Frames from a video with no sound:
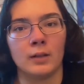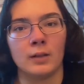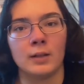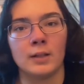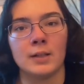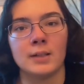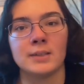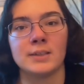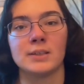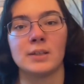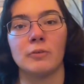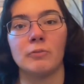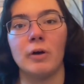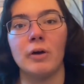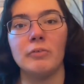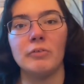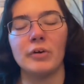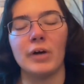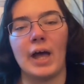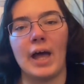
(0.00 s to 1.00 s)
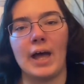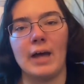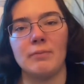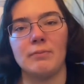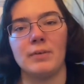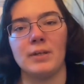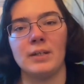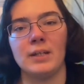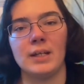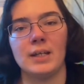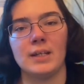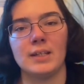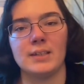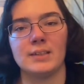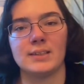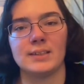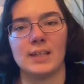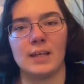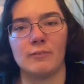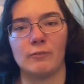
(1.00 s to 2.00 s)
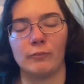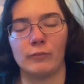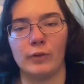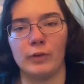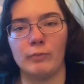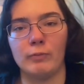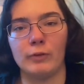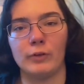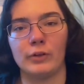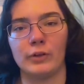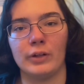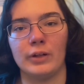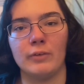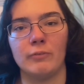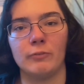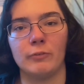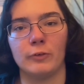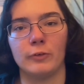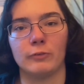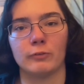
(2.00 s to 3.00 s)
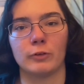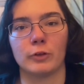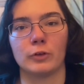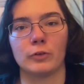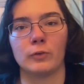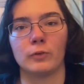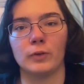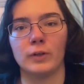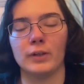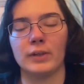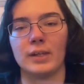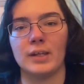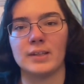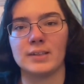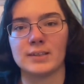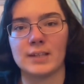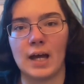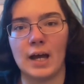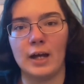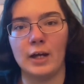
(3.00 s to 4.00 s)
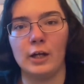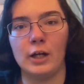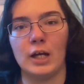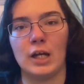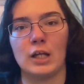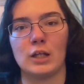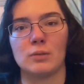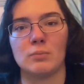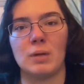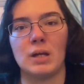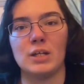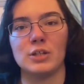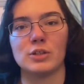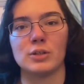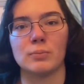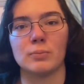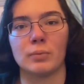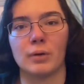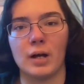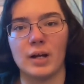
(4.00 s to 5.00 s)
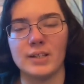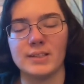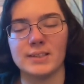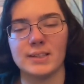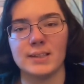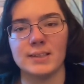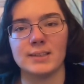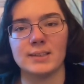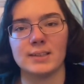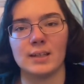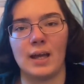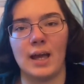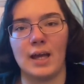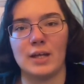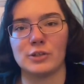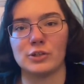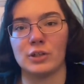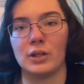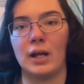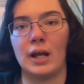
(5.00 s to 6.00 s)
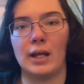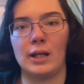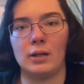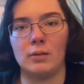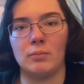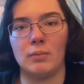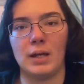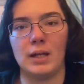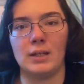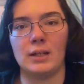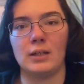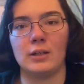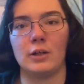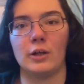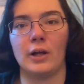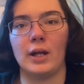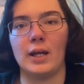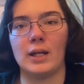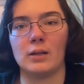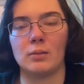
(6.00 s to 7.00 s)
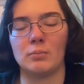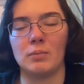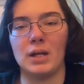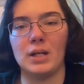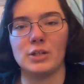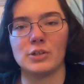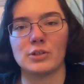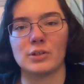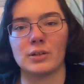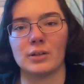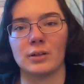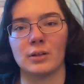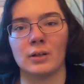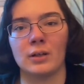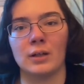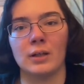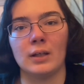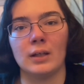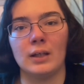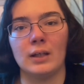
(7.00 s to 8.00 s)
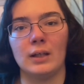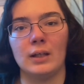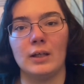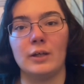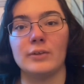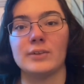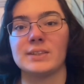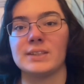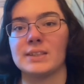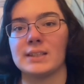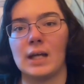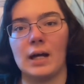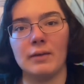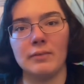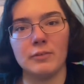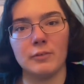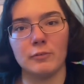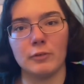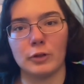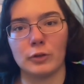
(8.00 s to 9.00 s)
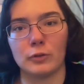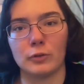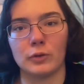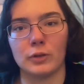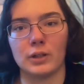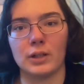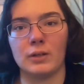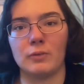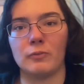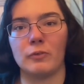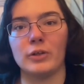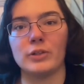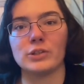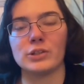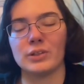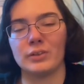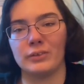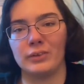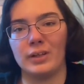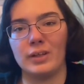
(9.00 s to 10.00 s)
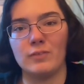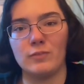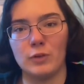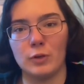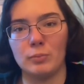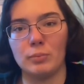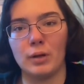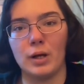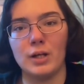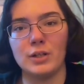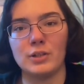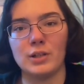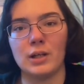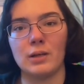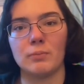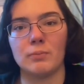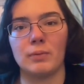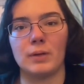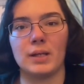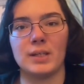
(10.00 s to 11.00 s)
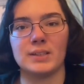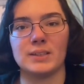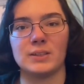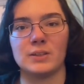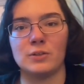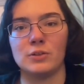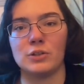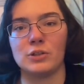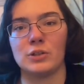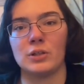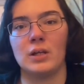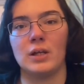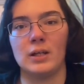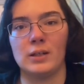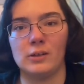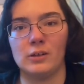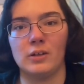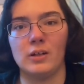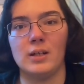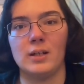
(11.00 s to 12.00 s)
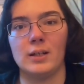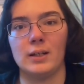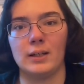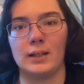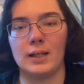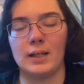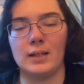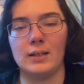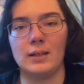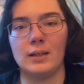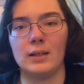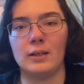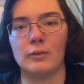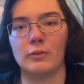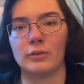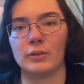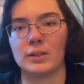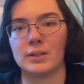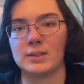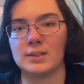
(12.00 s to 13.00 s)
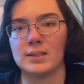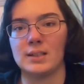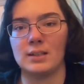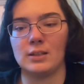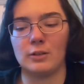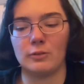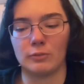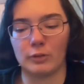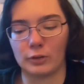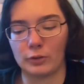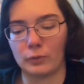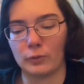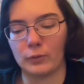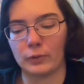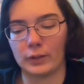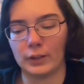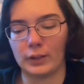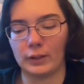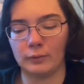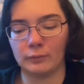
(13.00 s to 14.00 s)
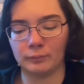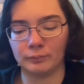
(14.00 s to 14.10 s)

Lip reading: So what will happen is that Flipaclip will record the entire animation process as you're animating your animation. It'll stop the recording once you leave your project, but as soon as you enter it again, it will continue recording.